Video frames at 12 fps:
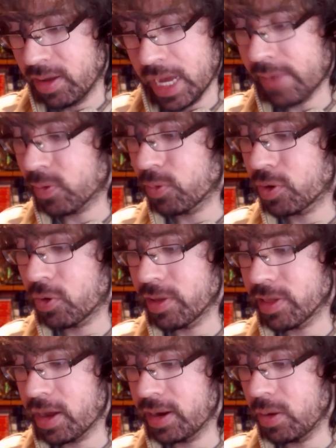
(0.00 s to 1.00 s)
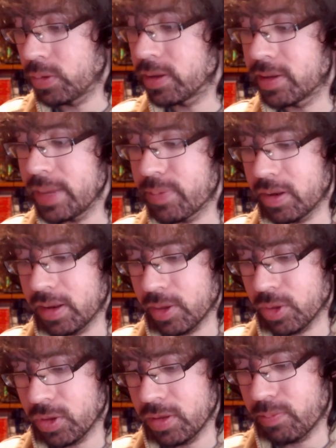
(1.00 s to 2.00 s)
Afterward, her insanity only deepened,
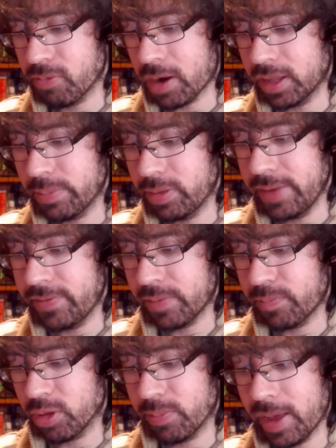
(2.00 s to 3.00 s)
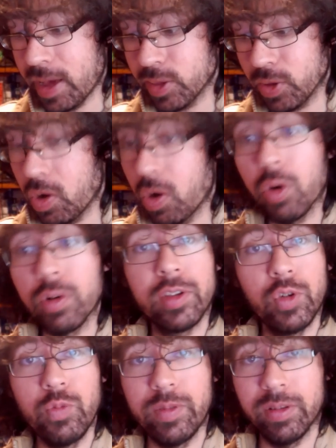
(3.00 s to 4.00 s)
as she proudly believed have surpassed all
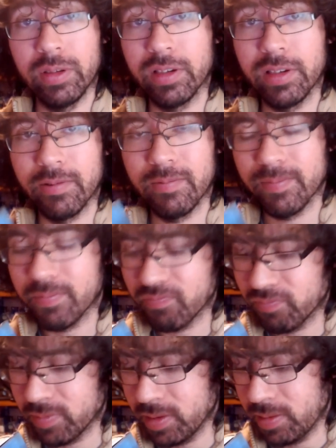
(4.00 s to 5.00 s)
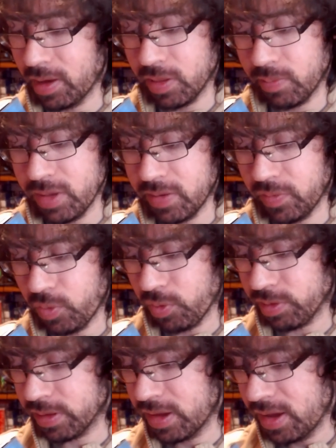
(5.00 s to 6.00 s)
humans. Except me, of
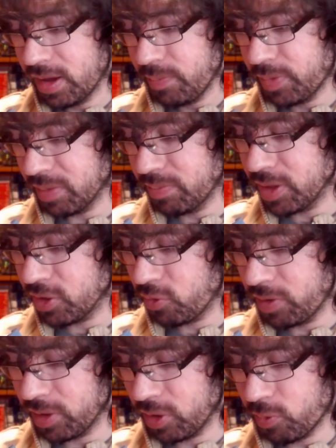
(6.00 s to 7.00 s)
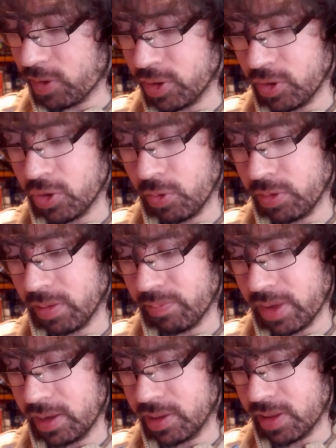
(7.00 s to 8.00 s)
course. But the mystery as to why she chose a
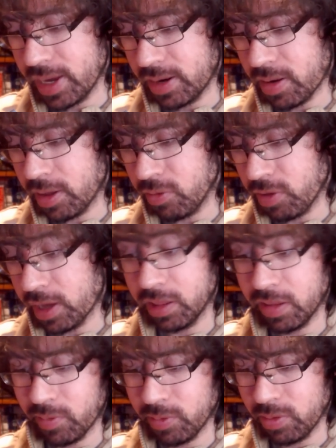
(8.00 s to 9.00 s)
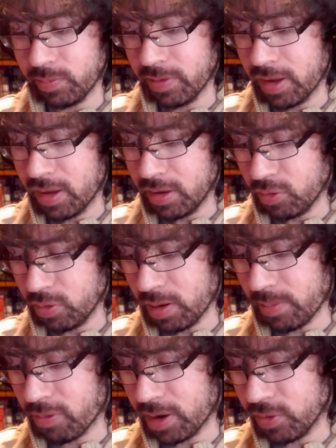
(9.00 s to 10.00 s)
pig, snake, and ostrich, I guess it was human, to
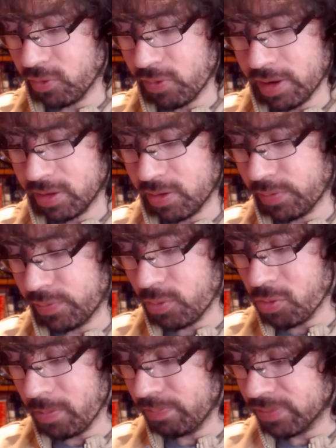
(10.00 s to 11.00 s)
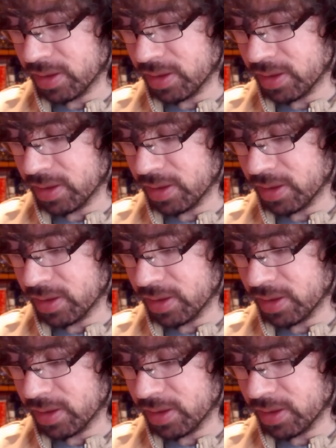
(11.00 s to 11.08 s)
comprise her transcendental form.